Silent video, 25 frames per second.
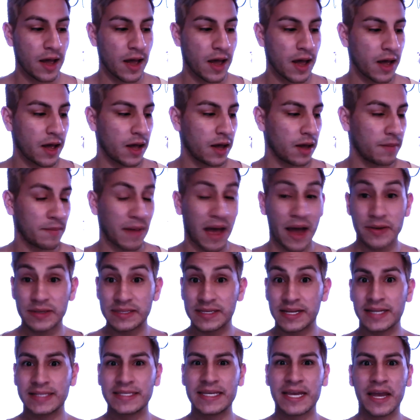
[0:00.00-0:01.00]
um, I was
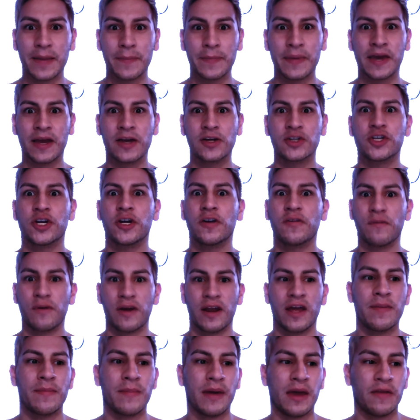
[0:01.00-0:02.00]
gonna take a picture of what
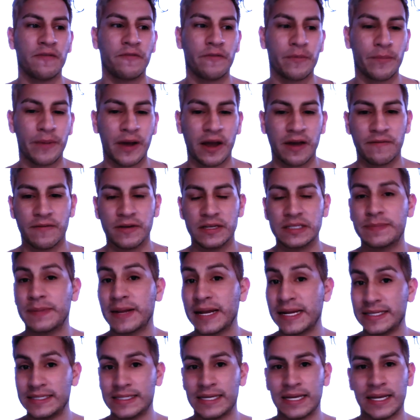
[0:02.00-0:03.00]
I made for breakfast, but
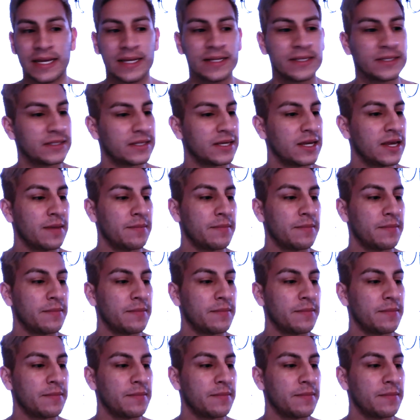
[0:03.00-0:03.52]
I didn't.